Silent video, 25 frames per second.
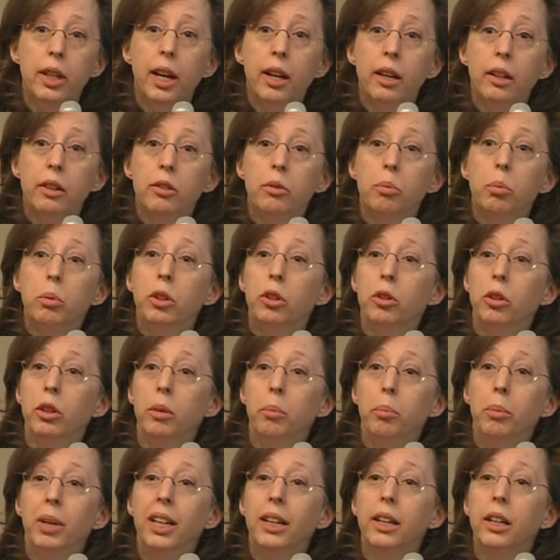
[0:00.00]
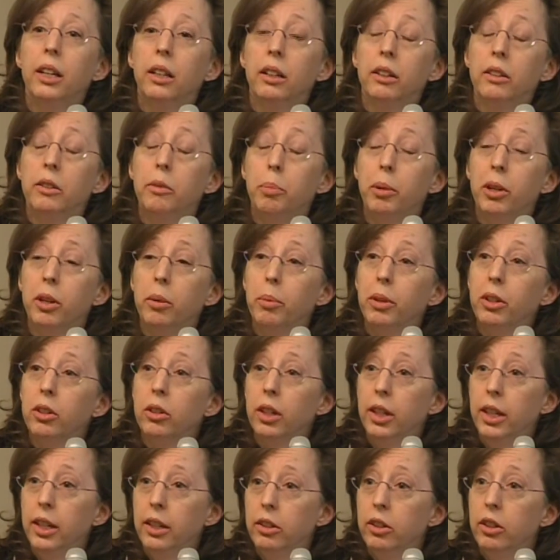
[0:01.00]
That is when you can make an
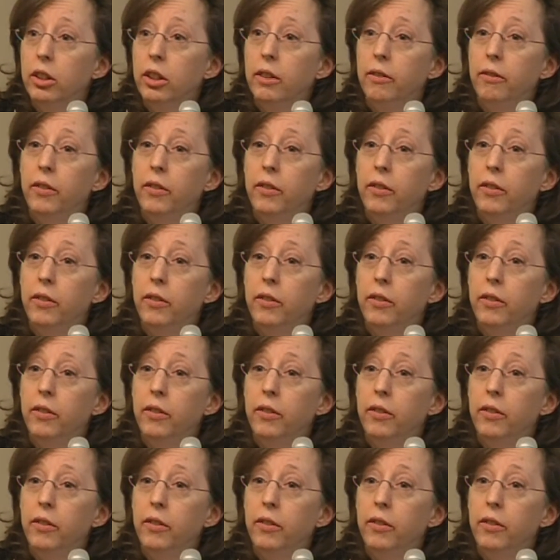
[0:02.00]
experimental agent